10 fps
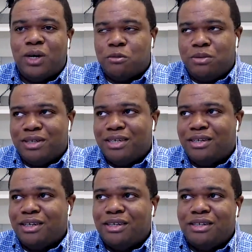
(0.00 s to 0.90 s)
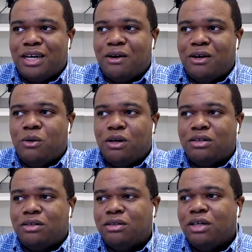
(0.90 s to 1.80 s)
split testing is, how it
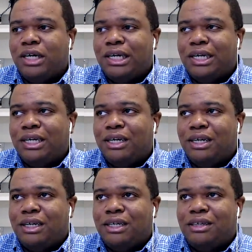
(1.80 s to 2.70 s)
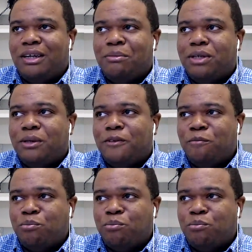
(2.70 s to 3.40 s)
works, let me know.